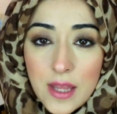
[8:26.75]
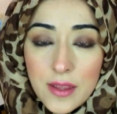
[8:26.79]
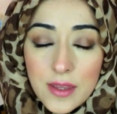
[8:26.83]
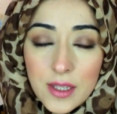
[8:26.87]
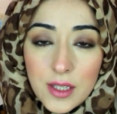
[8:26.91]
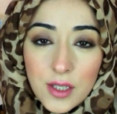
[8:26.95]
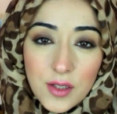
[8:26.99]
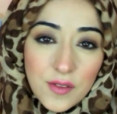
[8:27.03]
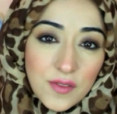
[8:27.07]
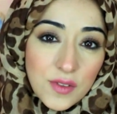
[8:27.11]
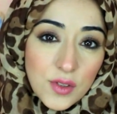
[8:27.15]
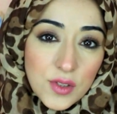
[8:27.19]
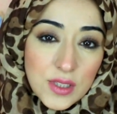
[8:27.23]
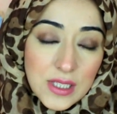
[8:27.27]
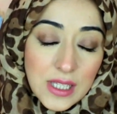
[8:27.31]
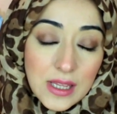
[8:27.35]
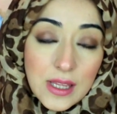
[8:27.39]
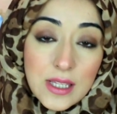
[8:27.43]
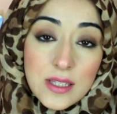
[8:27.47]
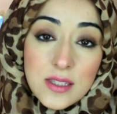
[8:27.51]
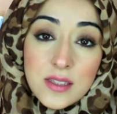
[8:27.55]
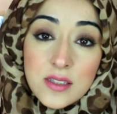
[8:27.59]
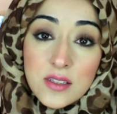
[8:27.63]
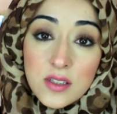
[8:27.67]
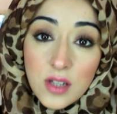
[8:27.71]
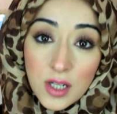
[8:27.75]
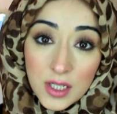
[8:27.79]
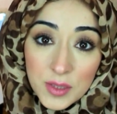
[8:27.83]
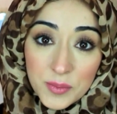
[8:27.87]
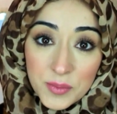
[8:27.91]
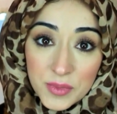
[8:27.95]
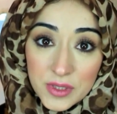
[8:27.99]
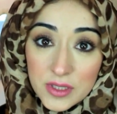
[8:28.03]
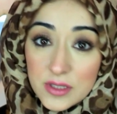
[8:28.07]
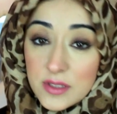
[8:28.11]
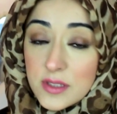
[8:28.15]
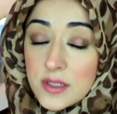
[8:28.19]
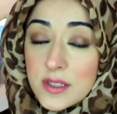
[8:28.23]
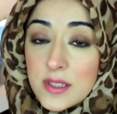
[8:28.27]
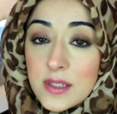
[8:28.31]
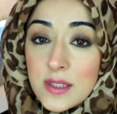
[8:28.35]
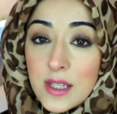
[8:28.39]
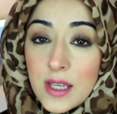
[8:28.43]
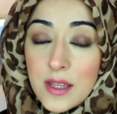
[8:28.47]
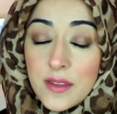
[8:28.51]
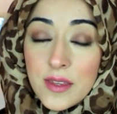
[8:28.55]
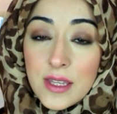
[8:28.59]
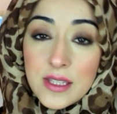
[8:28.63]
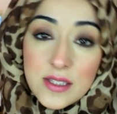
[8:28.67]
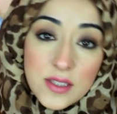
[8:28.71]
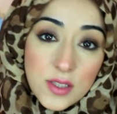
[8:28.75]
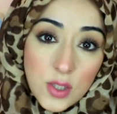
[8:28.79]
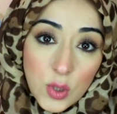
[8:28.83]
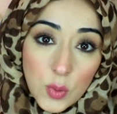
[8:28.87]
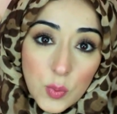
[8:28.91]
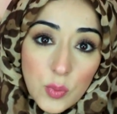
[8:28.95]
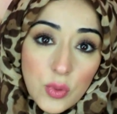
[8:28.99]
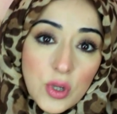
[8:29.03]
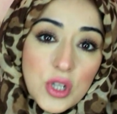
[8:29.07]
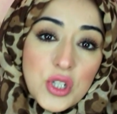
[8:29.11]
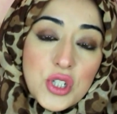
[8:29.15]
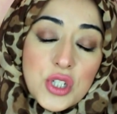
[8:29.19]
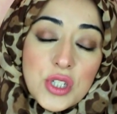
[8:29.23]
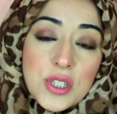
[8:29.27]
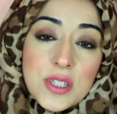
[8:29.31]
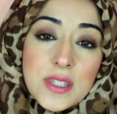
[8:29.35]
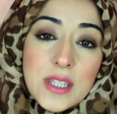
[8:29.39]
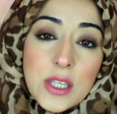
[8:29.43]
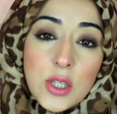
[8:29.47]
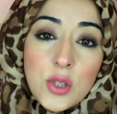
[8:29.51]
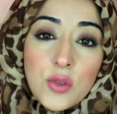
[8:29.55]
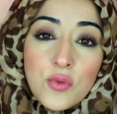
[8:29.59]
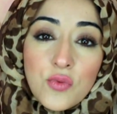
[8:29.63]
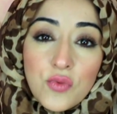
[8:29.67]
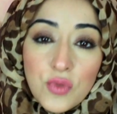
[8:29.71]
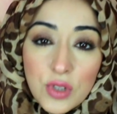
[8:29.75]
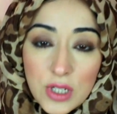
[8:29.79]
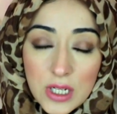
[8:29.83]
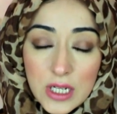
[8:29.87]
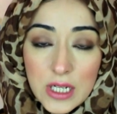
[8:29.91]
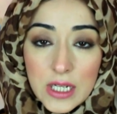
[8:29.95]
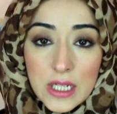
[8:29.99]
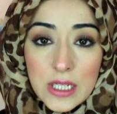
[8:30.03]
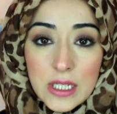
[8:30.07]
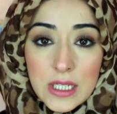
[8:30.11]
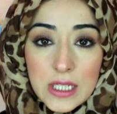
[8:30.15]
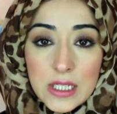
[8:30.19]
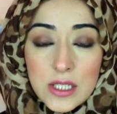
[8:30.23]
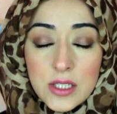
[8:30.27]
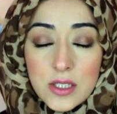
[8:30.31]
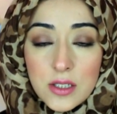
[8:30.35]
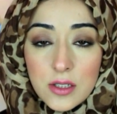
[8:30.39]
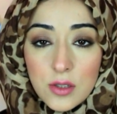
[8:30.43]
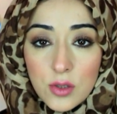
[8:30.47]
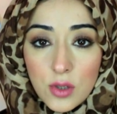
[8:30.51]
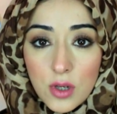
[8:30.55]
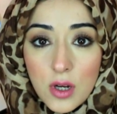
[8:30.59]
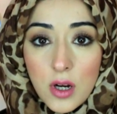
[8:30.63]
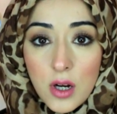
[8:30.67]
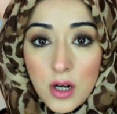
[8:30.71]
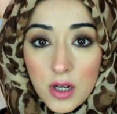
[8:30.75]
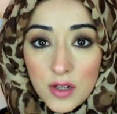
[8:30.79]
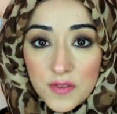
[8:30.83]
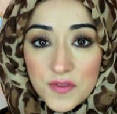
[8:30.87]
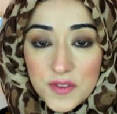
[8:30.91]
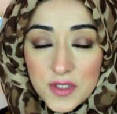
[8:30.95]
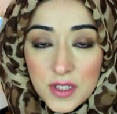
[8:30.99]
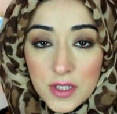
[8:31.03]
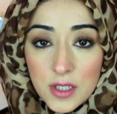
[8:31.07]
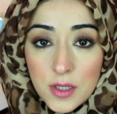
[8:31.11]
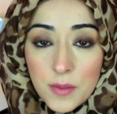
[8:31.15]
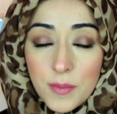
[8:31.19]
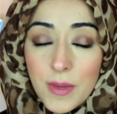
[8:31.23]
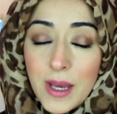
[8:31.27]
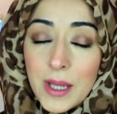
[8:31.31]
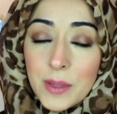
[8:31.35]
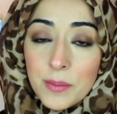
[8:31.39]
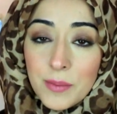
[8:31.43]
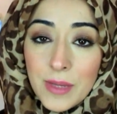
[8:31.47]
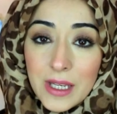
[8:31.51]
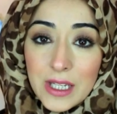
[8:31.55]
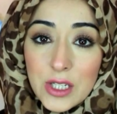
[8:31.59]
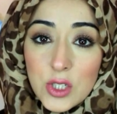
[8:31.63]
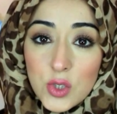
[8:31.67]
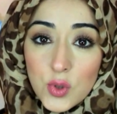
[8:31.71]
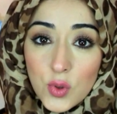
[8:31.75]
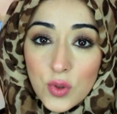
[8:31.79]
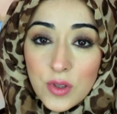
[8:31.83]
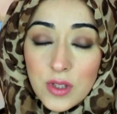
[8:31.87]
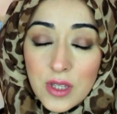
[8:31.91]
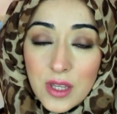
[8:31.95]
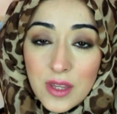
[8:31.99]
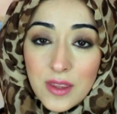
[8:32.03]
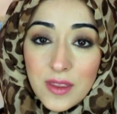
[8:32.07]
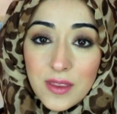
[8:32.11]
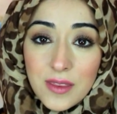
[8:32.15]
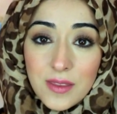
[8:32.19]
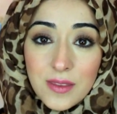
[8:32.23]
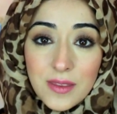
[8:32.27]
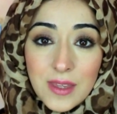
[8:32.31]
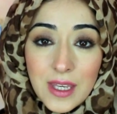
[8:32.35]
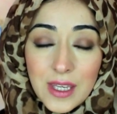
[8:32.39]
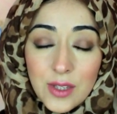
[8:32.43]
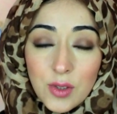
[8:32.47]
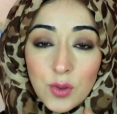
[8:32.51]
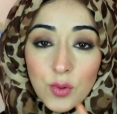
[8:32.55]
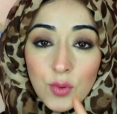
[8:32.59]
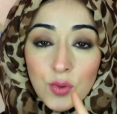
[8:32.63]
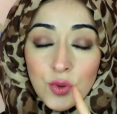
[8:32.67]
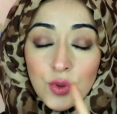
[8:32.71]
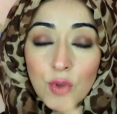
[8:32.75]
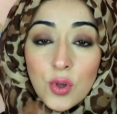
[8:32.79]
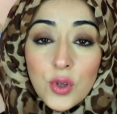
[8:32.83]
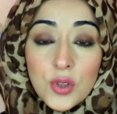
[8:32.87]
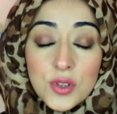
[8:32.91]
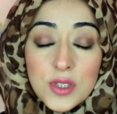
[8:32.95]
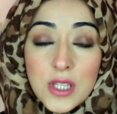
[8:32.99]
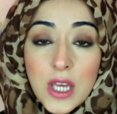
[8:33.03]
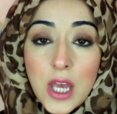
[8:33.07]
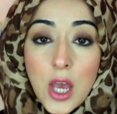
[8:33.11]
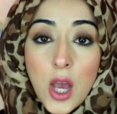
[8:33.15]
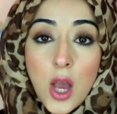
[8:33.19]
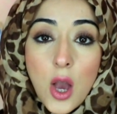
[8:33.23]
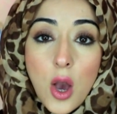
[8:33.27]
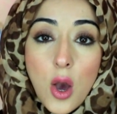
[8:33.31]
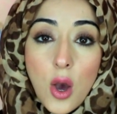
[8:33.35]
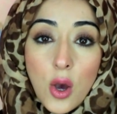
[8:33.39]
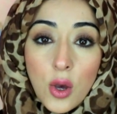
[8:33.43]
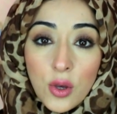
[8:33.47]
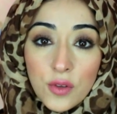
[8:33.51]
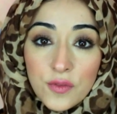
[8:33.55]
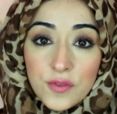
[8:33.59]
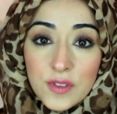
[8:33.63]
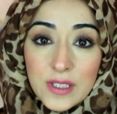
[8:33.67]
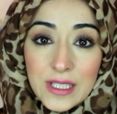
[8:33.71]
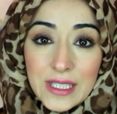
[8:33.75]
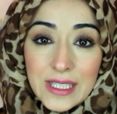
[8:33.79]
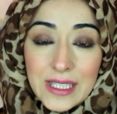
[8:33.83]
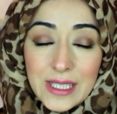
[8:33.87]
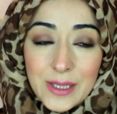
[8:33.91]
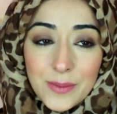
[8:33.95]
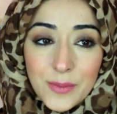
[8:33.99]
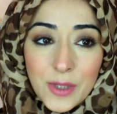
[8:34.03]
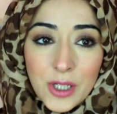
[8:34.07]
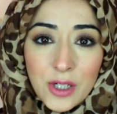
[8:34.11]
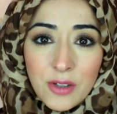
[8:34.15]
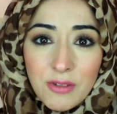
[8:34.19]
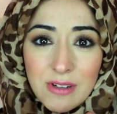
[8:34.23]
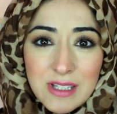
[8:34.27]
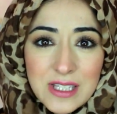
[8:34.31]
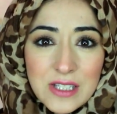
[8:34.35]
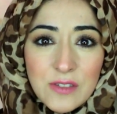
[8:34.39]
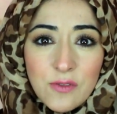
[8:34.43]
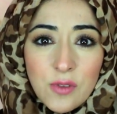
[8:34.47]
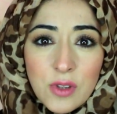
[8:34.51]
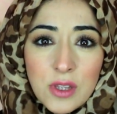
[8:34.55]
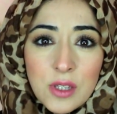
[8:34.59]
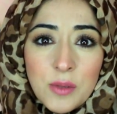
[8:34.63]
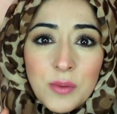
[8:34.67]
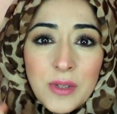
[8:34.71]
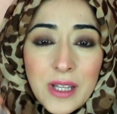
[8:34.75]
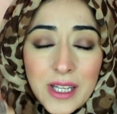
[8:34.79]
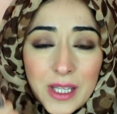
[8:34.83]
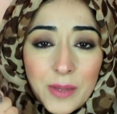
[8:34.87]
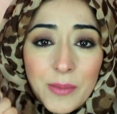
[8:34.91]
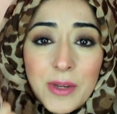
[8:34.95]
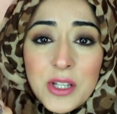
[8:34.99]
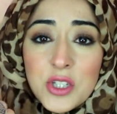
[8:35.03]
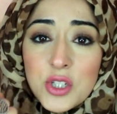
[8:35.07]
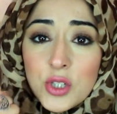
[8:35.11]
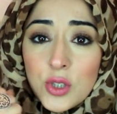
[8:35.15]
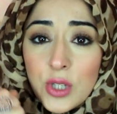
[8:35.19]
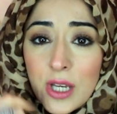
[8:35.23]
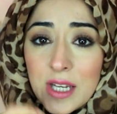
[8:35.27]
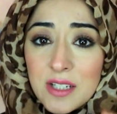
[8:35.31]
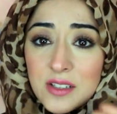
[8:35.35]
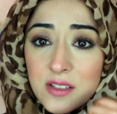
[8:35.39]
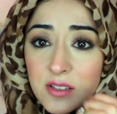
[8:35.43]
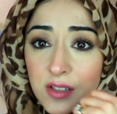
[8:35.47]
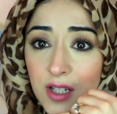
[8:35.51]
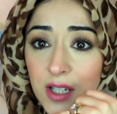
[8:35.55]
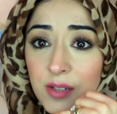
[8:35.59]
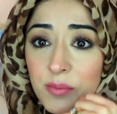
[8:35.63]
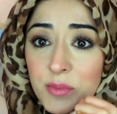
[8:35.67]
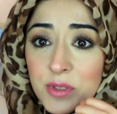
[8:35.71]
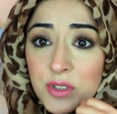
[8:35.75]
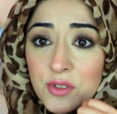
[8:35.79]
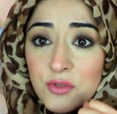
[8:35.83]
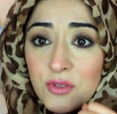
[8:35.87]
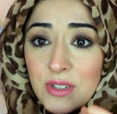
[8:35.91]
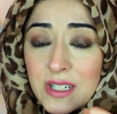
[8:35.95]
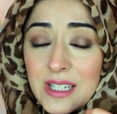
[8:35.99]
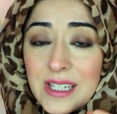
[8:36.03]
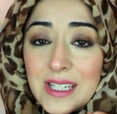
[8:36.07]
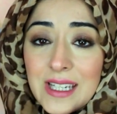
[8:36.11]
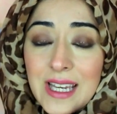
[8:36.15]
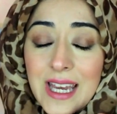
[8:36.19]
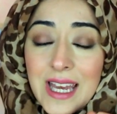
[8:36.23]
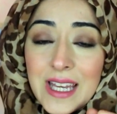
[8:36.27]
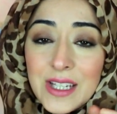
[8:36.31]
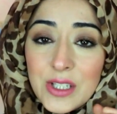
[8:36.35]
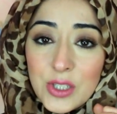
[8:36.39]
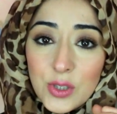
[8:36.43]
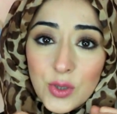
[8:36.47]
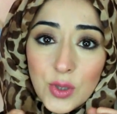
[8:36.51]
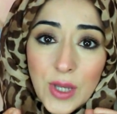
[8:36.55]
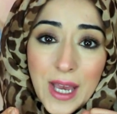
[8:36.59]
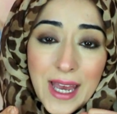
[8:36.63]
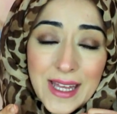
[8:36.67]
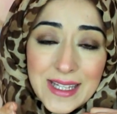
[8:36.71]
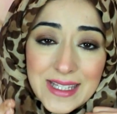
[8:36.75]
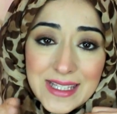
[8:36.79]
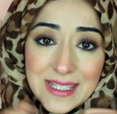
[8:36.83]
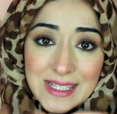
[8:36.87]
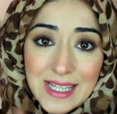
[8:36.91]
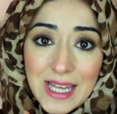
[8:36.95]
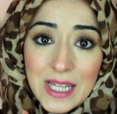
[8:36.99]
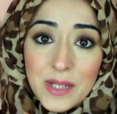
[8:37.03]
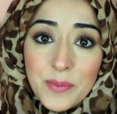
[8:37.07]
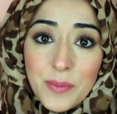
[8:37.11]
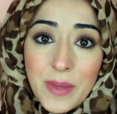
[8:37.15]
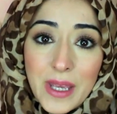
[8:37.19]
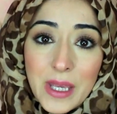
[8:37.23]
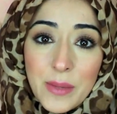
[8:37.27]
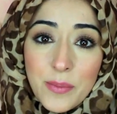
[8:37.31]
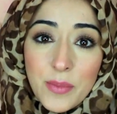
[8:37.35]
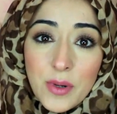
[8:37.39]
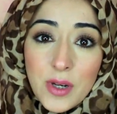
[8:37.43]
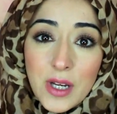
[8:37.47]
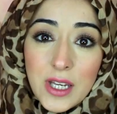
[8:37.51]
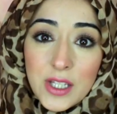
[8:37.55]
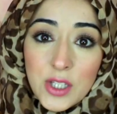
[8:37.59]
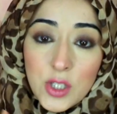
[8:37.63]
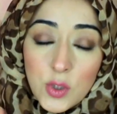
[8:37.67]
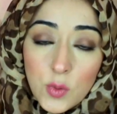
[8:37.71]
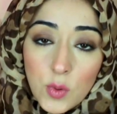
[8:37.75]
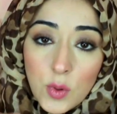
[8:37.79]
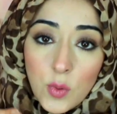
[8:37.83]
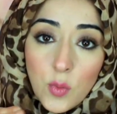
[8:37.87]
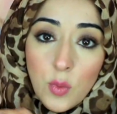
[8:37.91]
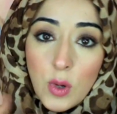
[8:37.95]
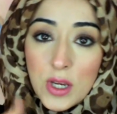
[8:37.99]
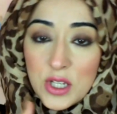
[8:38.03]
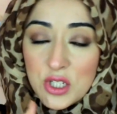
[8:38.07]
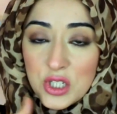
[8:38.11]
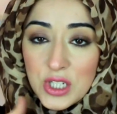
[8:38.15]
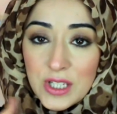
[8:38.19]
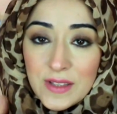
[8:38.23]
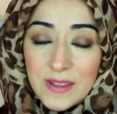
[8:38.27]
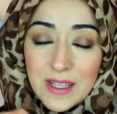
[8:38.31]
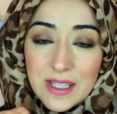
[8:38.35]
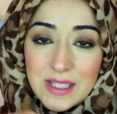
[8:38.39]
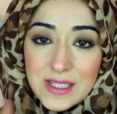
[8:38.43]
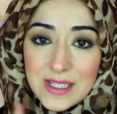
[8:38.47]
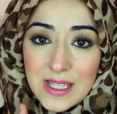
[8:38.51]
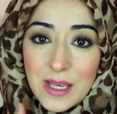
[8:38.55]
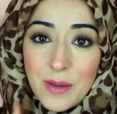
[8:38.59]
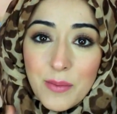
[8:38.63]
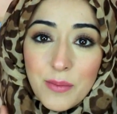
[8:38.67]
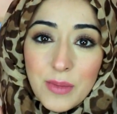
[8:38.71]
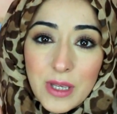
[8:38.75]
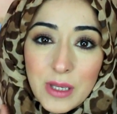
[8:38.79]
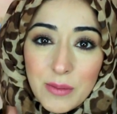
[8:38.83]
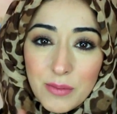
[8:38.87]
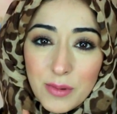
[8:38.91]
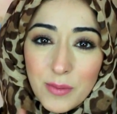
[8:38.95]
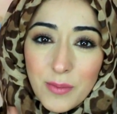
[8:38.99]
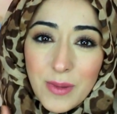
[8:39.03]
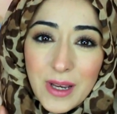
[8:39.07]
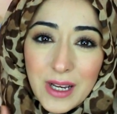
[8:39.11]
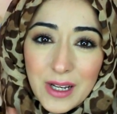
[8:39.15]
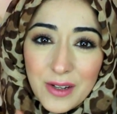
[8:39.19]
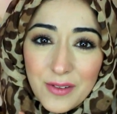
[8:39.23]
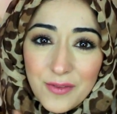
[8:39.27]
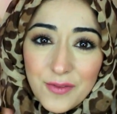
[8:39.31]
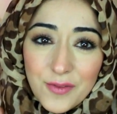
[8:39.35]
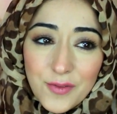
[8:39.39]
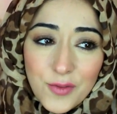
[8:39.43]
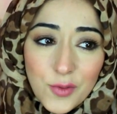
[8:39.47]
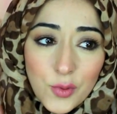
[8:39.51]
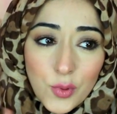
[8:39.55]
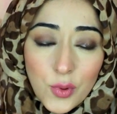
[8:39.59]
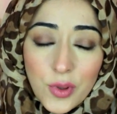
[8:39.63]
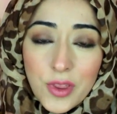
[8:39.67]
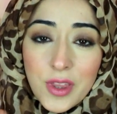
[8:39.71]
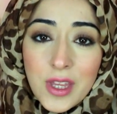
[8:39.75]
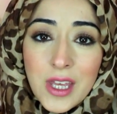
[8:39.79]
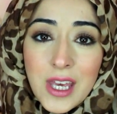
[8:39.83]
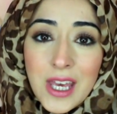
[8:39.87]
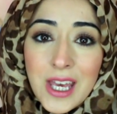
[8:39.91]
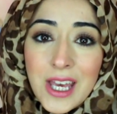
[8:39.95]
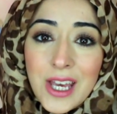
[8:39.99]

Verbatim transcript: Think of your teeth as diamonds, that they're so precious that you really need to look after them and make sure that you're not overly aggressive with them. Like imagine you had a diamond ring and you had sandpaper and you were wedging that sandpaper back and forth.